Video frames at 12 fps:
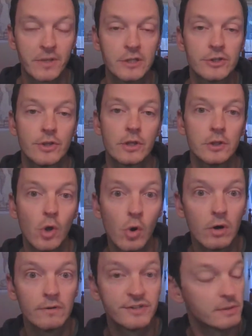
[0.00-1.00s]
So the
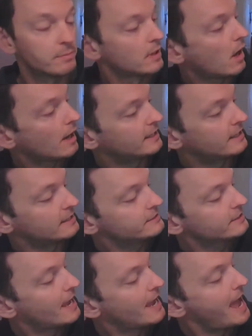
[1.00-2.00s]
law of supply
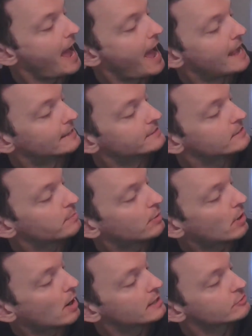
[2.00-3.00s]
is, as the
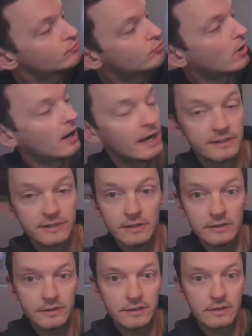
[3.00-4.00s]
price
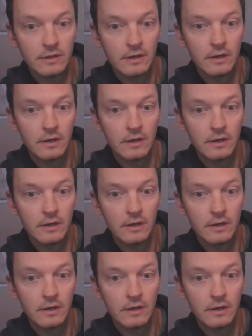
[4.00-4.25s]
rises,